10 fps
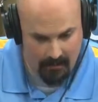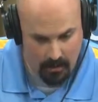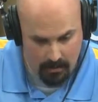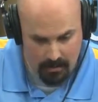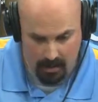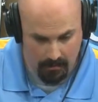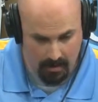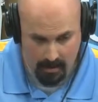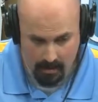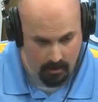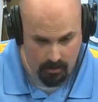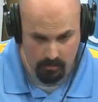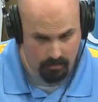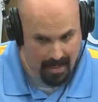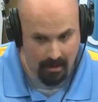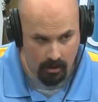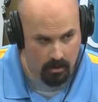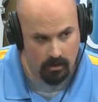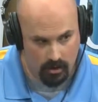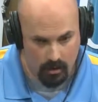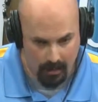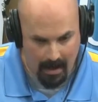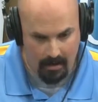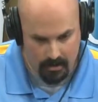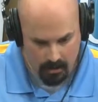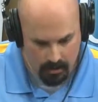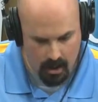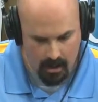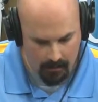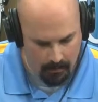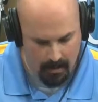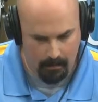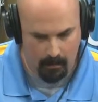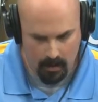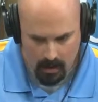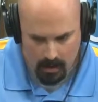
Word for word: And there's, I mean, take a good look around and start talking with people.